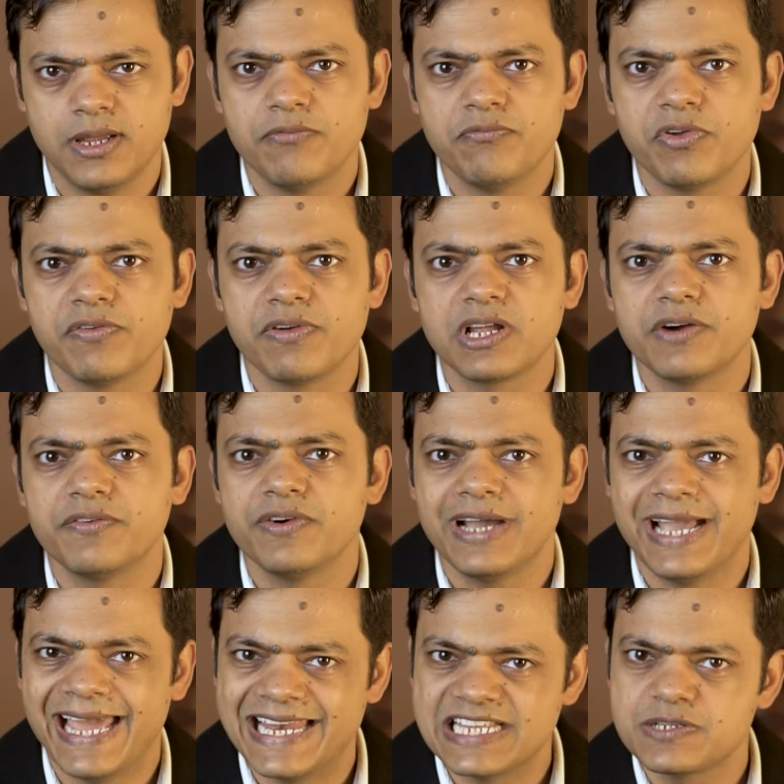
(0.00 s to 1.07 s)
We will
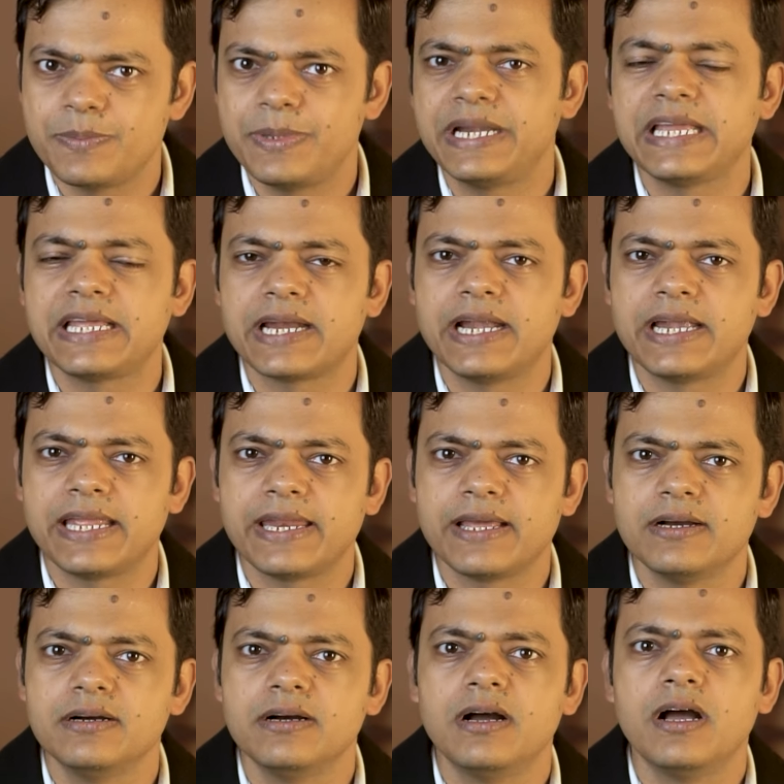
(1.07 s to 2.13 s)
cover eligibility
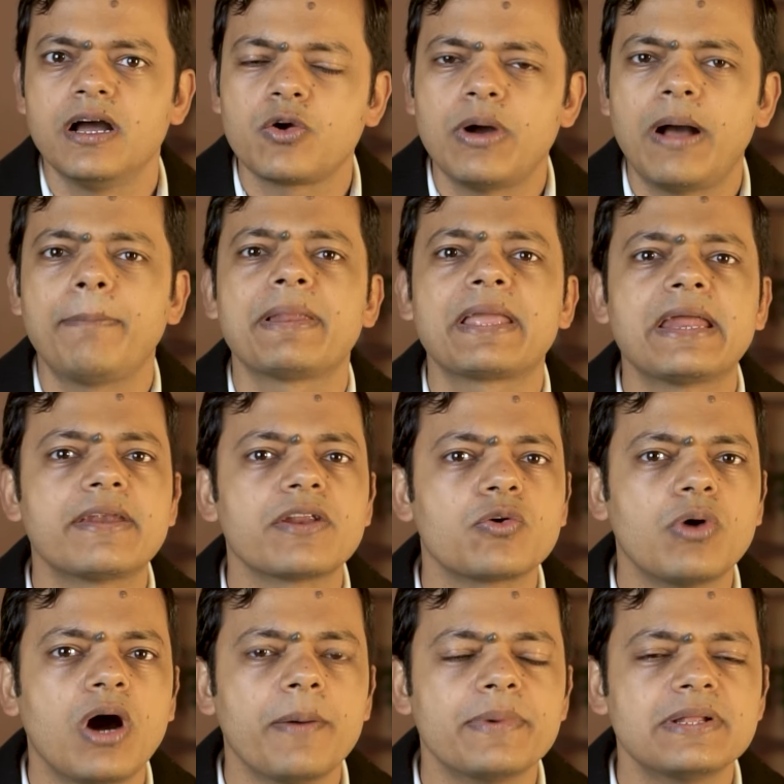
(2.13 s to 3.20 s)
criteria, co-applicant
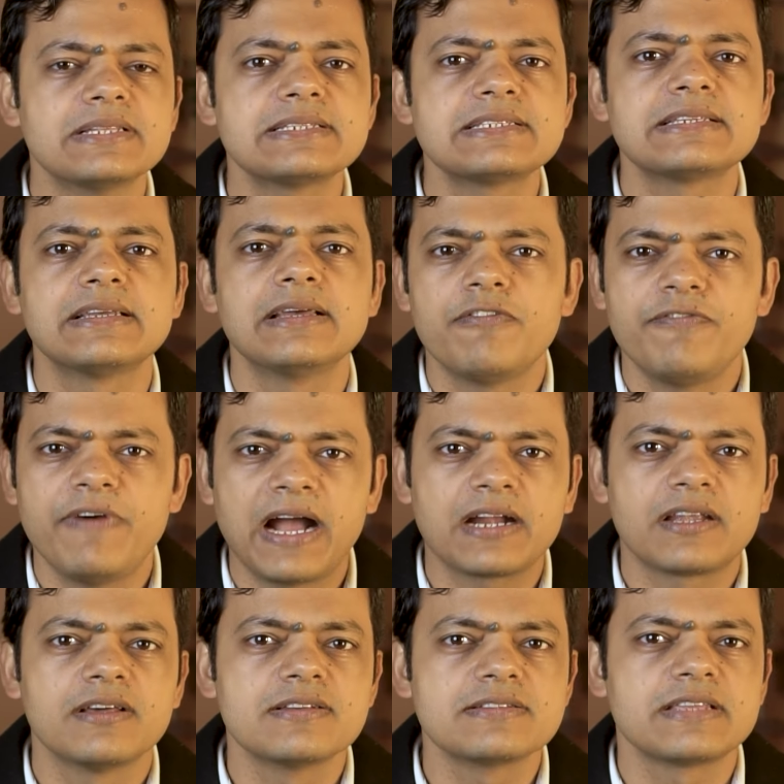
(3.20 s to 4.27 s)
requirements,
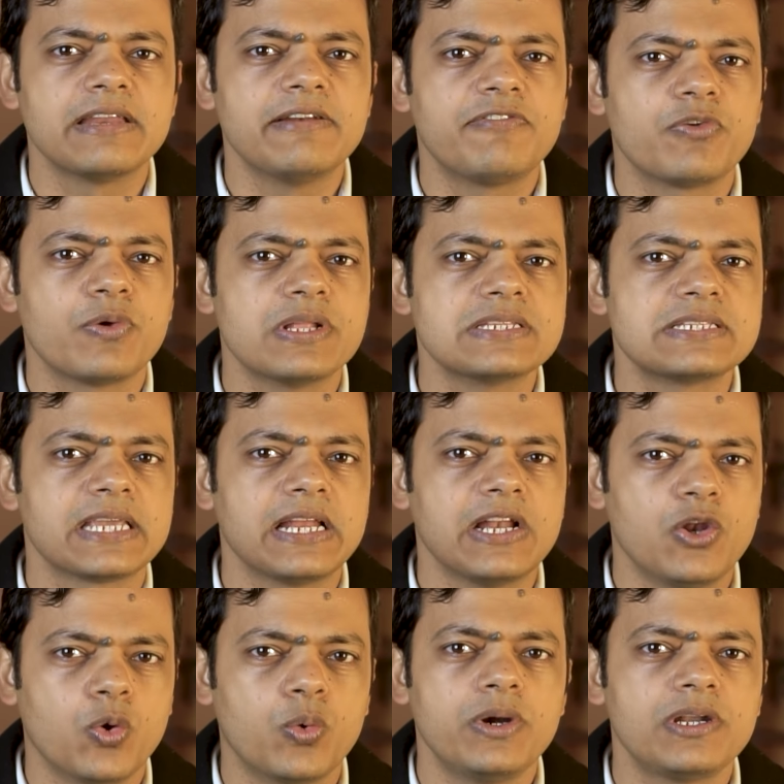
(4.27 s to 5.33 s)
factors
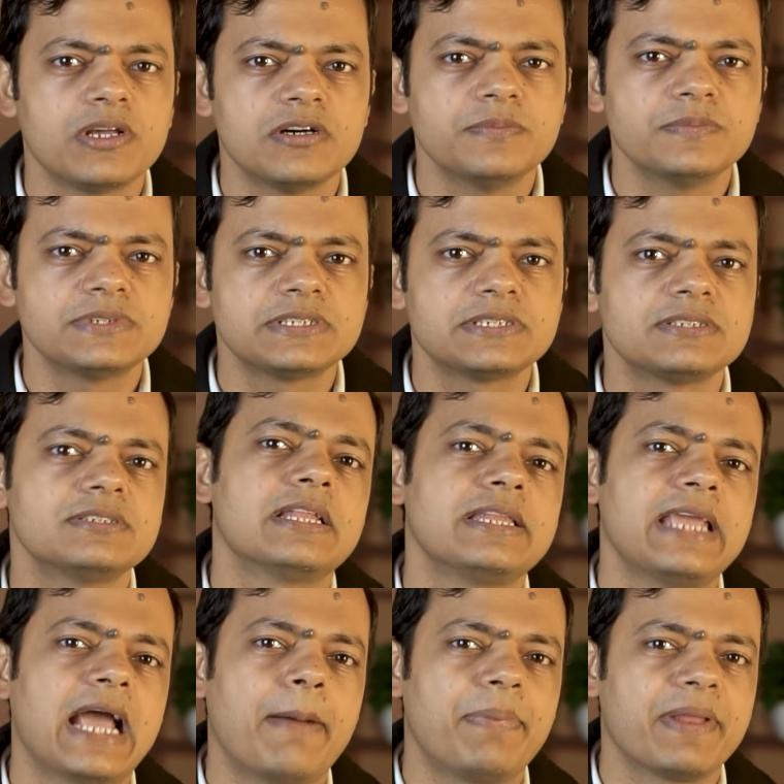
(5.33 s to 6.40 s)
influencing loan terms,
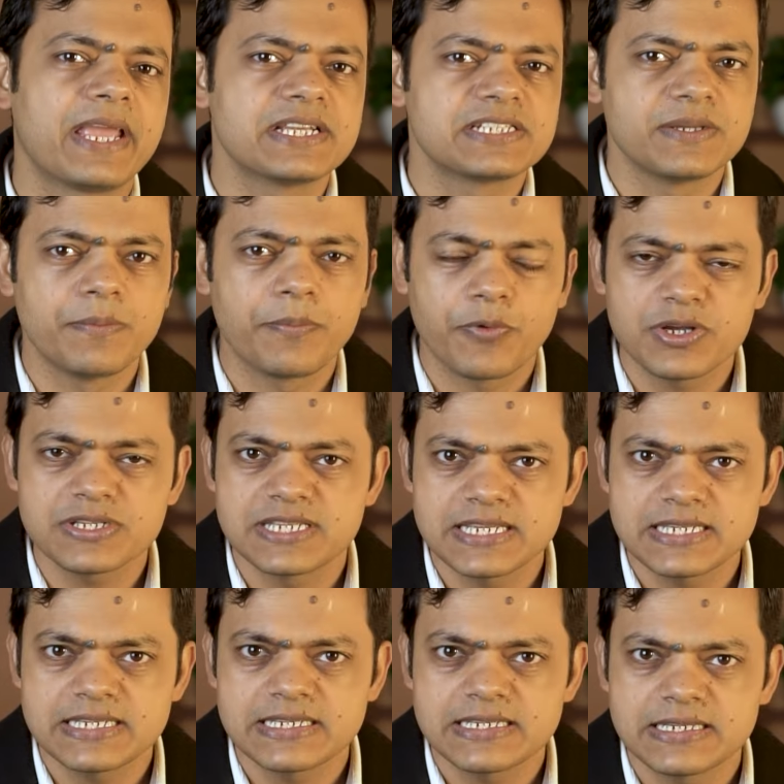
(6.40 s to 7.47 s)
the application
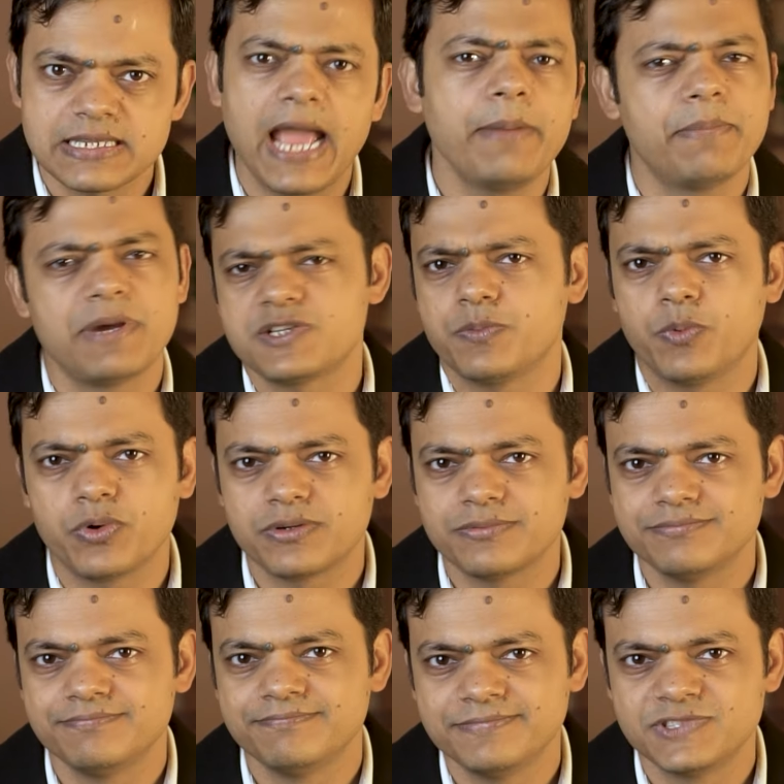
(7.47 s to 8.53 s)
process, and much more.
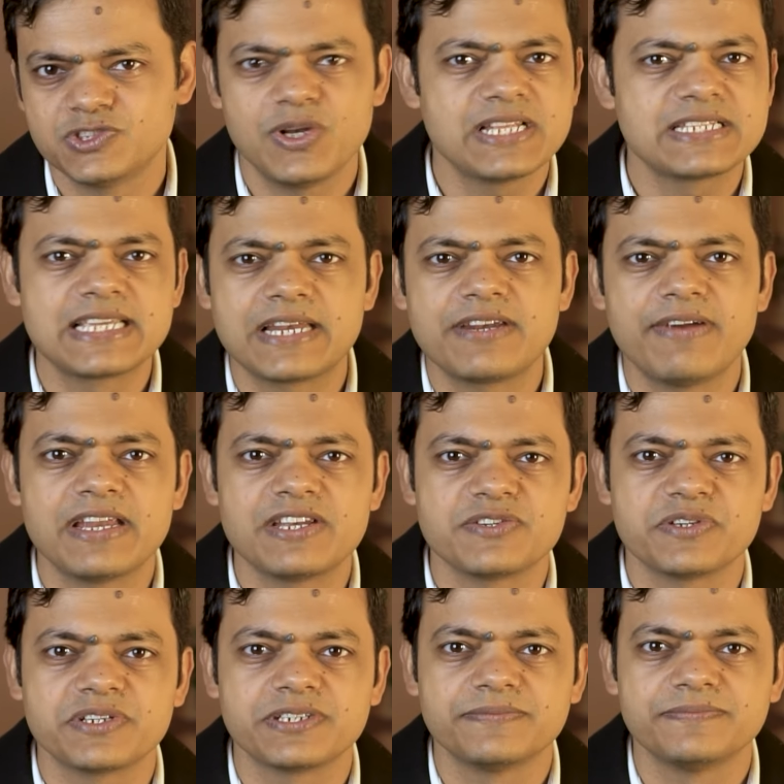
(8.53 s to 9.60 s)
So let's get right
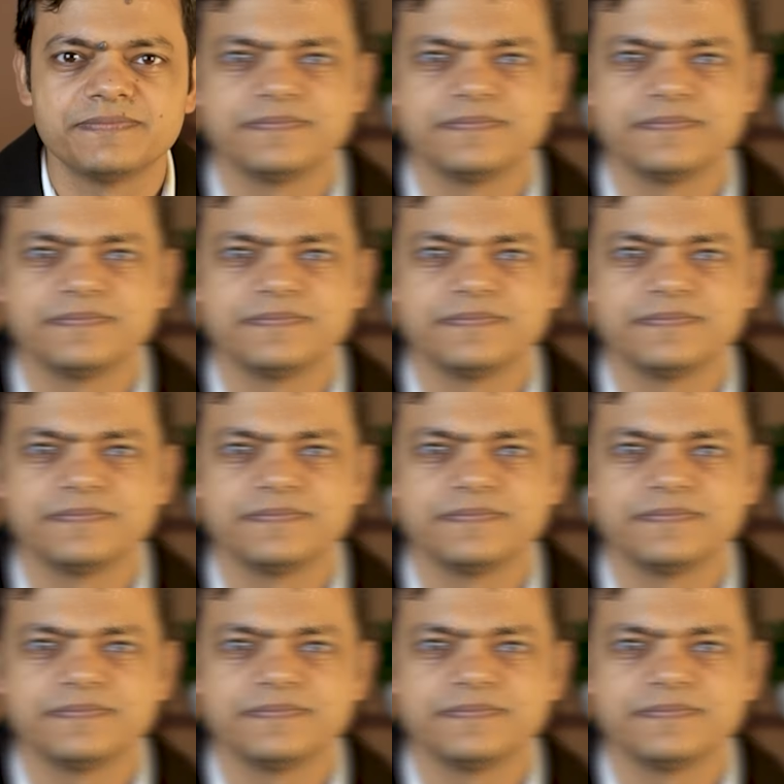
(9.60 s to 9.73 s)
to it.